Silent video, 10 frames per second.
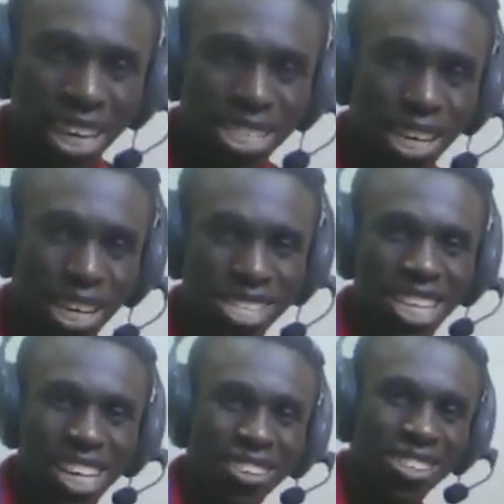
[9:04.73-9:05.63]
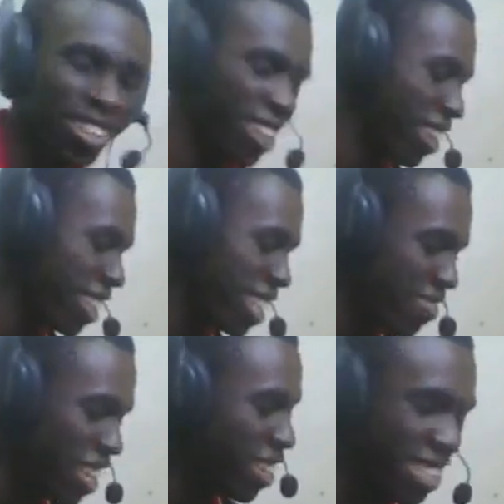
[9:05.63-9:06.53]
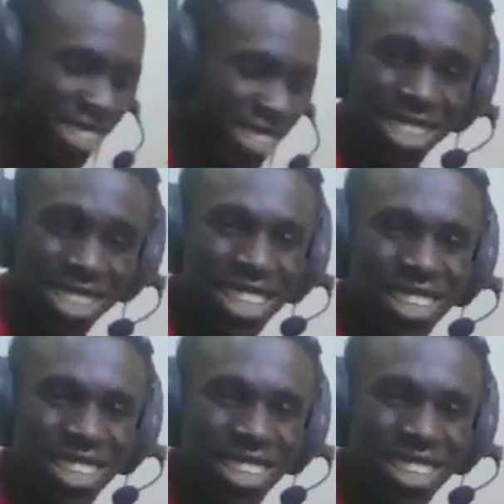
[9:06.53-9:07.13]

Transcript: that's a mistake I was always making on the 6.